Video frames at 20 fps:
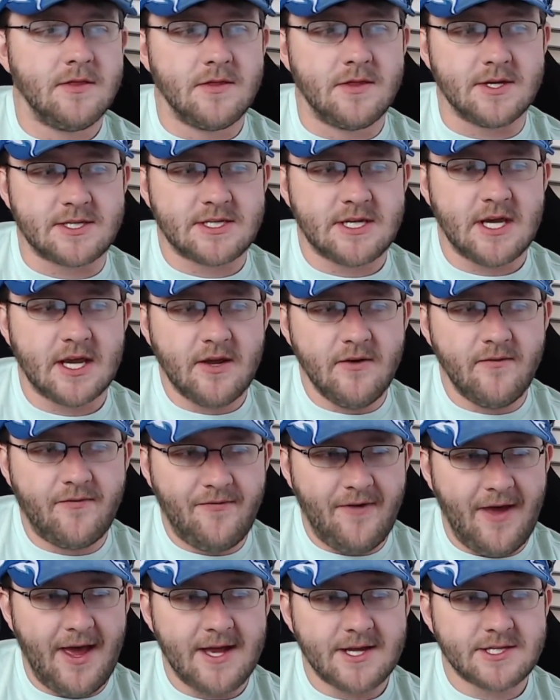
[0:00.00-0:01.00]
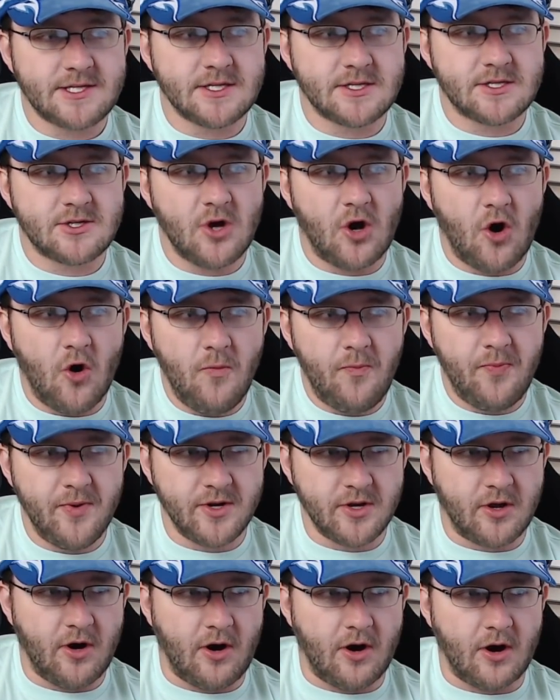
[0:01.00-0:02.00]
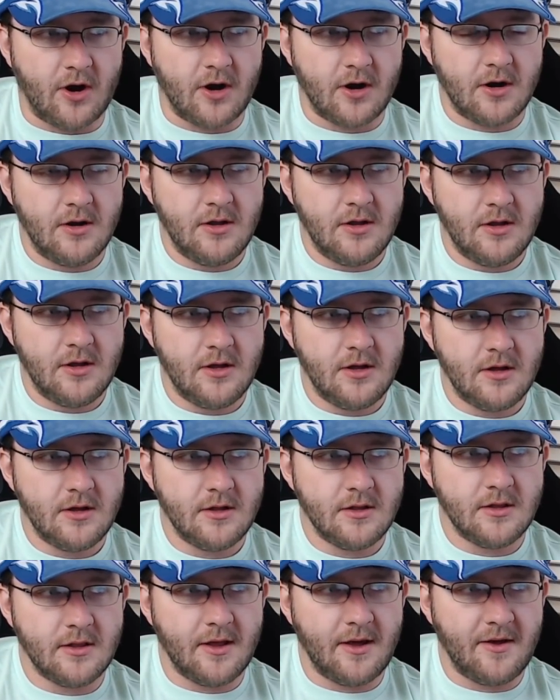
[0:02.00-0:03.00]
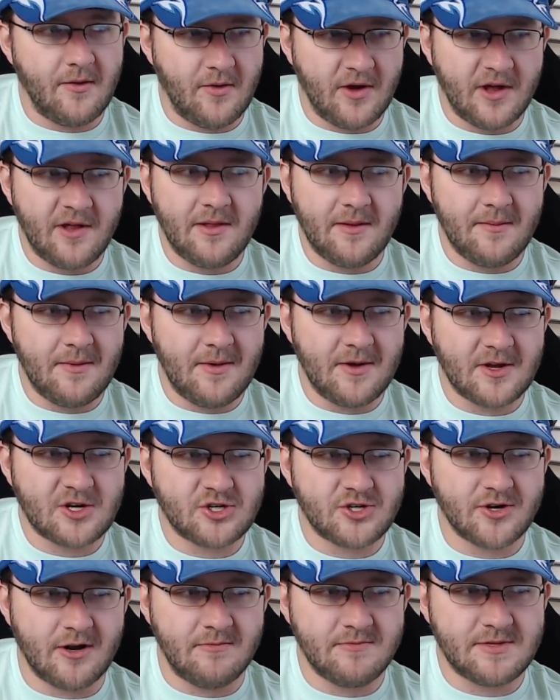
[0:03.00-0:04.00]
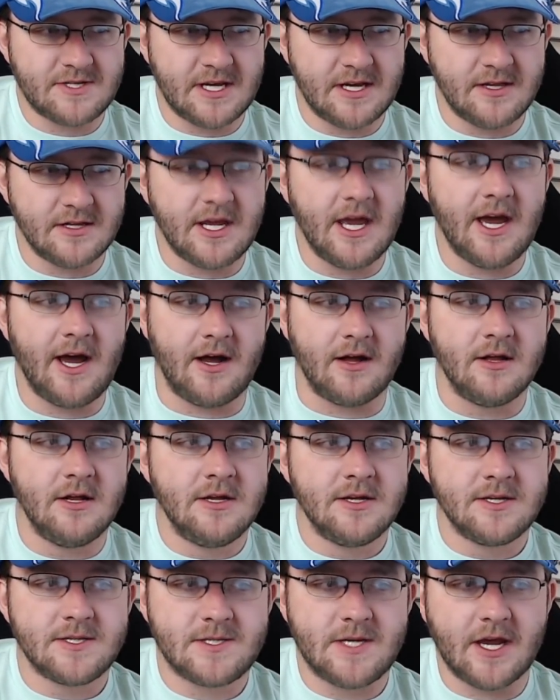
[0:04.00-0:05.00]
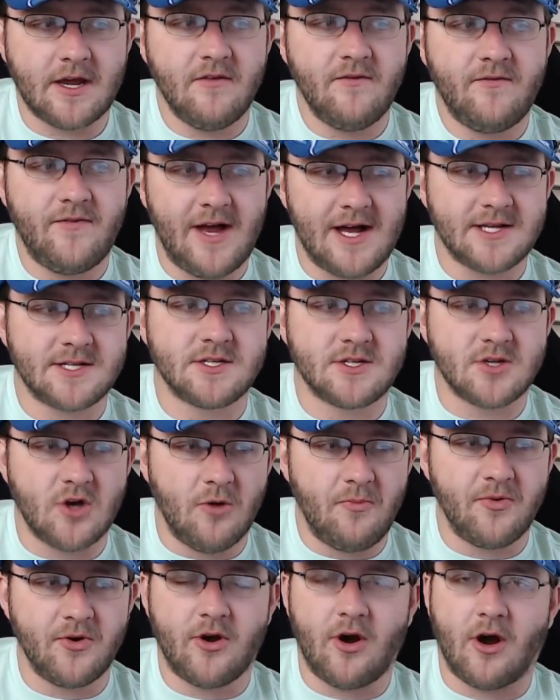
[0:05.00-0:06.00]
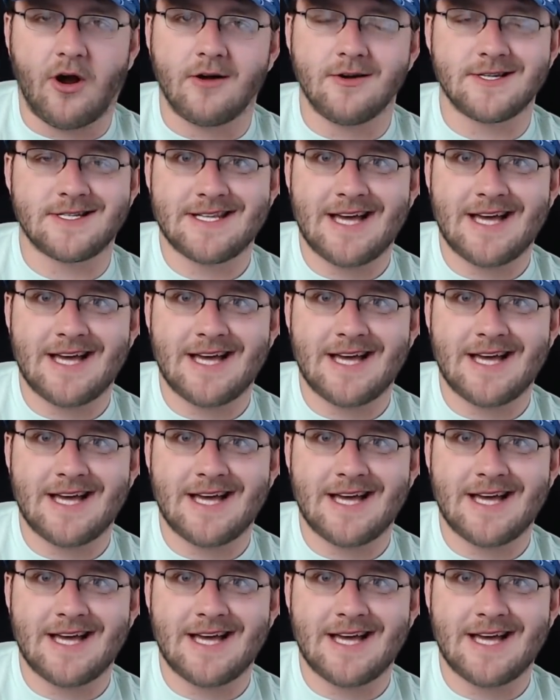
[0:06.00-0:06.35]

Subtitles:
The second fastest open car. Now let me make sure I'm saying that. Yeah, second fastest open car is